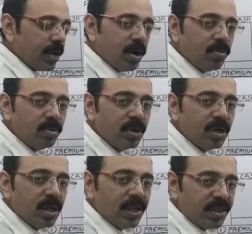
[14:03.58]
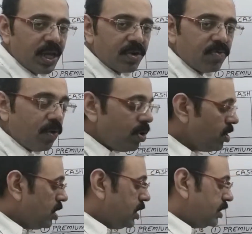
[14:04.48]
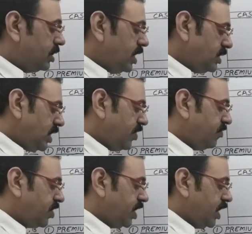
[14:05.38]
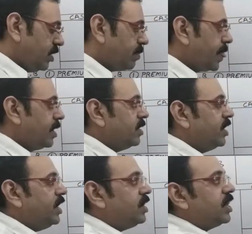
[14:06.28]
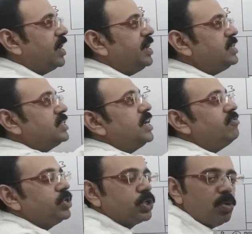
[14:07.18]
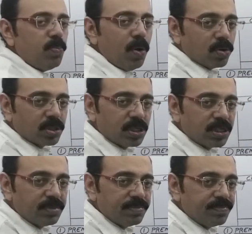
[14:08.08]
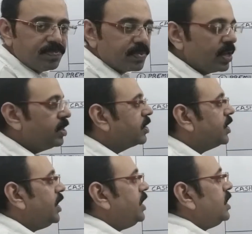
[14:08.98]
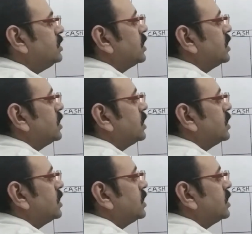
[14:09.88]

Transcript: account. Therefore, this entry in credit side we should post. Credit